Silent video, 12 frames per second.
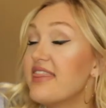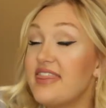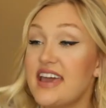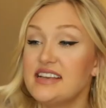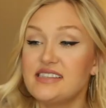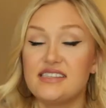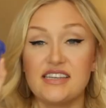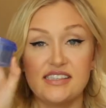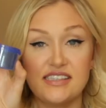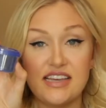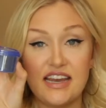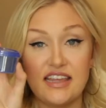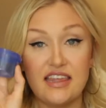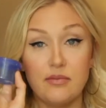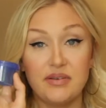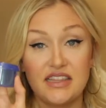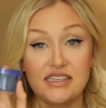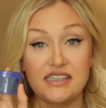This doesn't say anything,
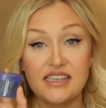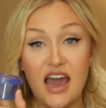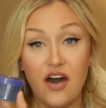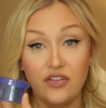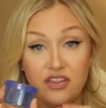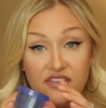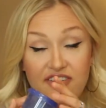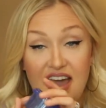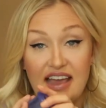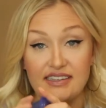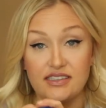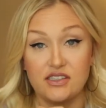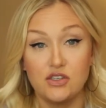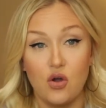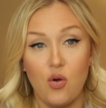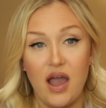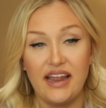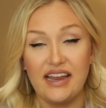but this is healthy fat.
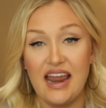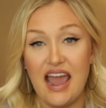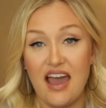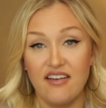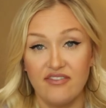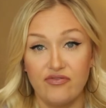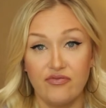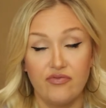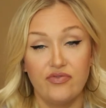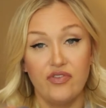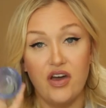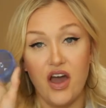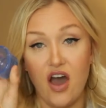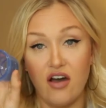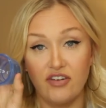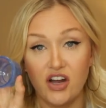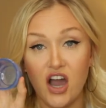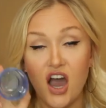So I can have
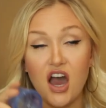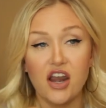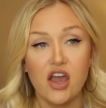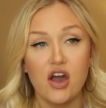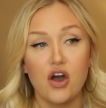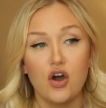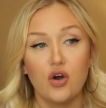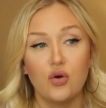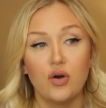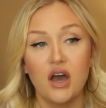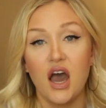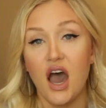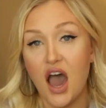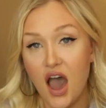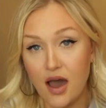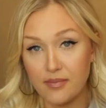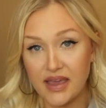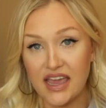avocado,
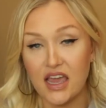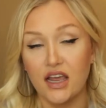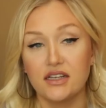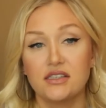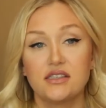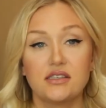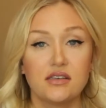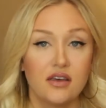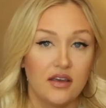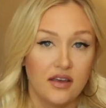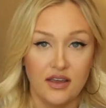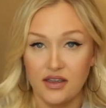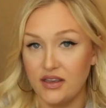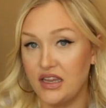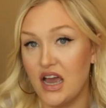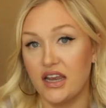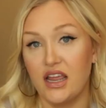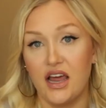hummus,
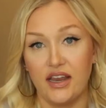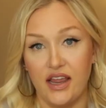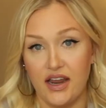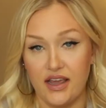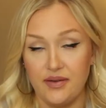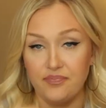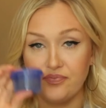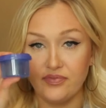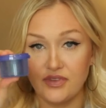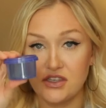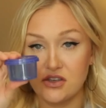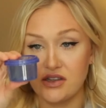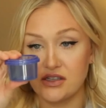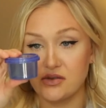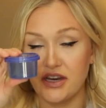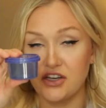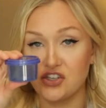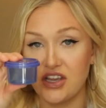yada yada yada. So that's
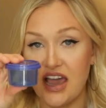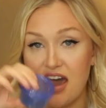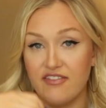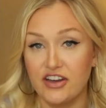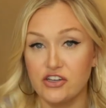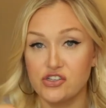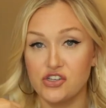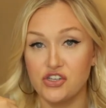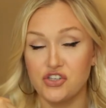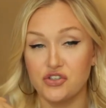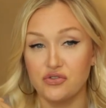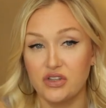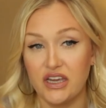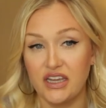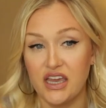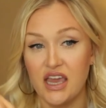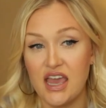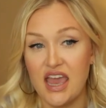what I usually have. I usually do
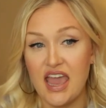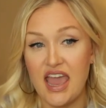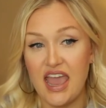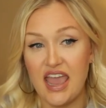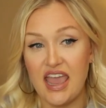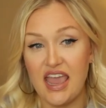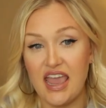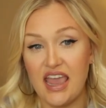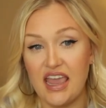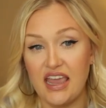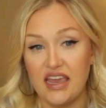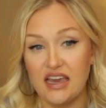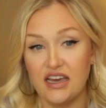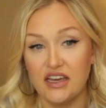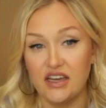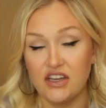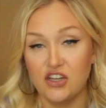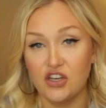like a
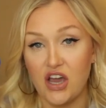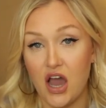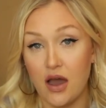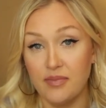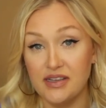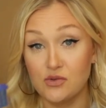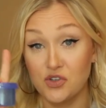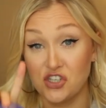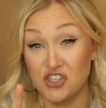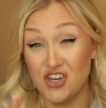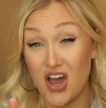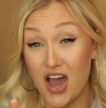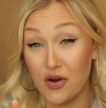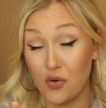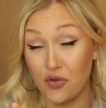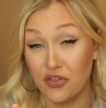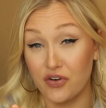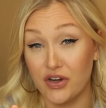hummus, which is not
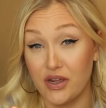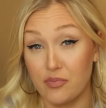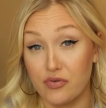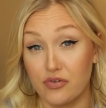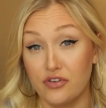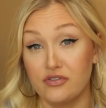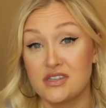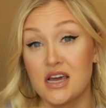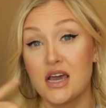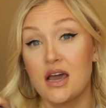Whole thirty approved,